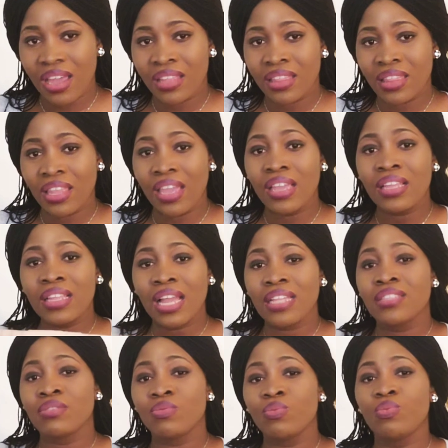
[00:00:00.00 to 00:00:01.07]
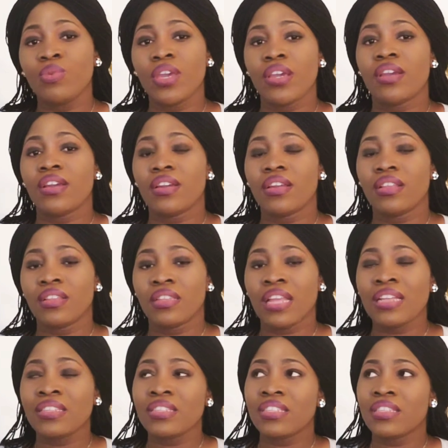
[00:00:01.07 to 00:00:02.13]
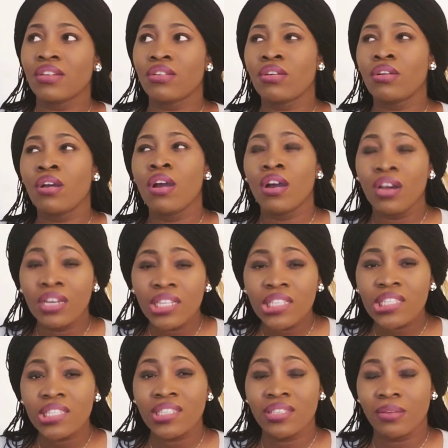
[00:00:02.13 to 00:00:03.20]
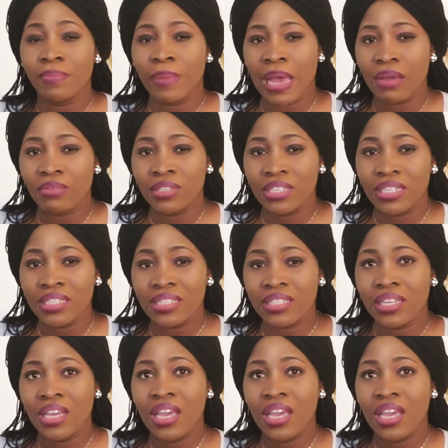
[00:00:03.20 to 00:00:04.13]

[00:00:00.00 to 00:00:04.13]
I think that's the cons about it,